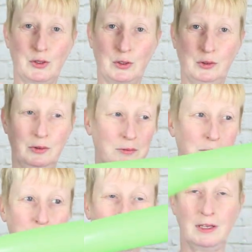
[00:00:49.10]
your
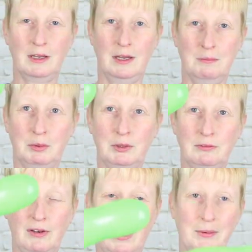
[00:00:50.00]
balloon
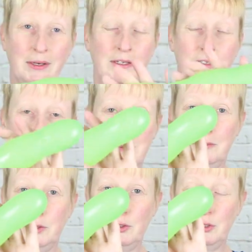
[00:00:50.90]
flower.
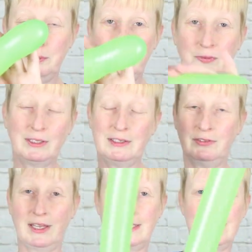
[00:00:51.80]
Um, you should be fully
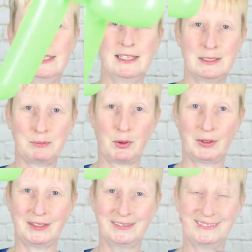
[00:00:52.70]
inflated at this
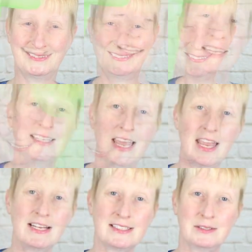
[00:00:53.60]
point.
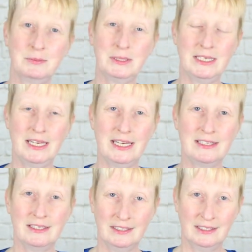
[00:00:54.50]
Next, we
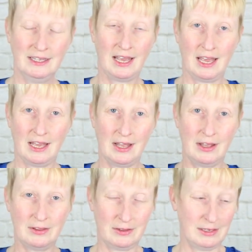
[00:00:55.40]
need
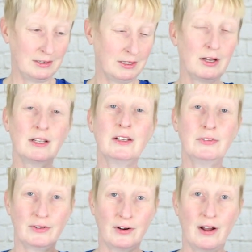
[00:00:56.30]
uh, the colour
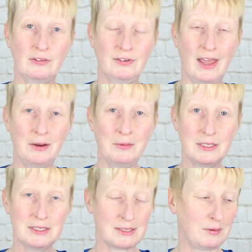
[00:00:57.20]
for our
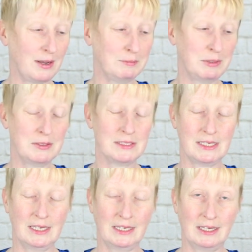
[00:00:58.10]
flower. So I'm
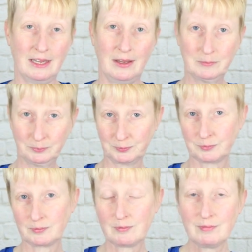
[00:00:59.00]
using um,
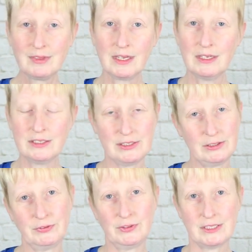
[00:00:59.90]

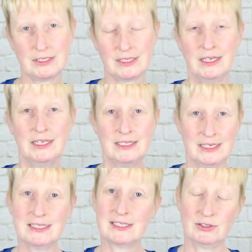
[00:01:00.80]
different
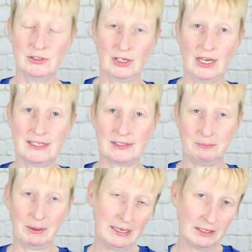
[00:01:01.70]
tints and shades
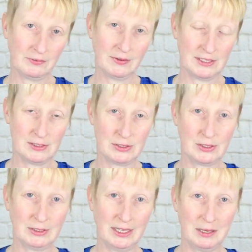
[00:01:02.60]
of pink for this
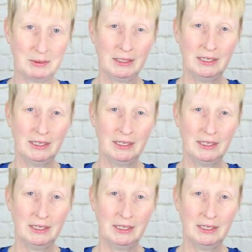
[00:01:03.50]
tulip.